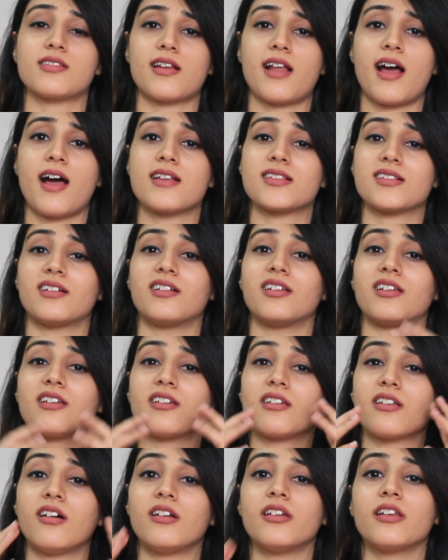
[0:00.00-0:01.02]
That has
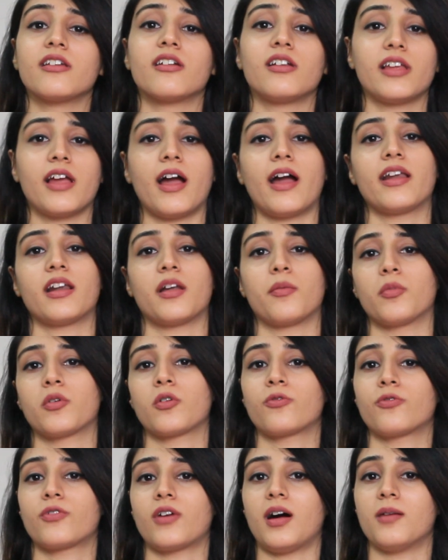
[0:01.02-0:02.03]
a really high
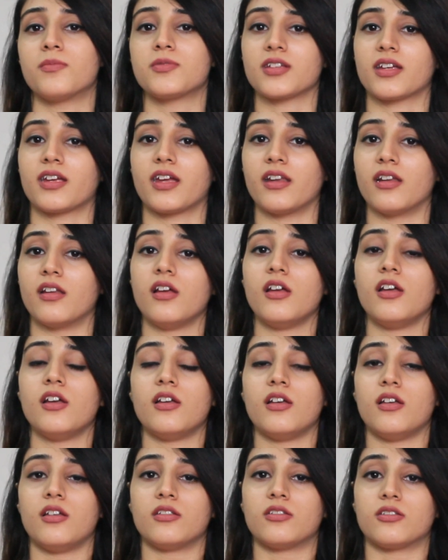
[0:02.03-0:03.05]
number of carbs again.
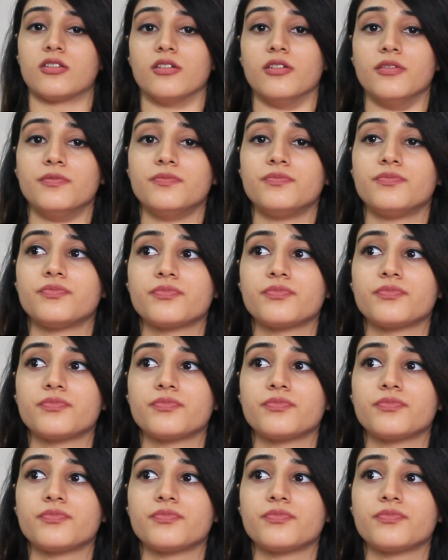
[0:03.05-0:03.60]
So,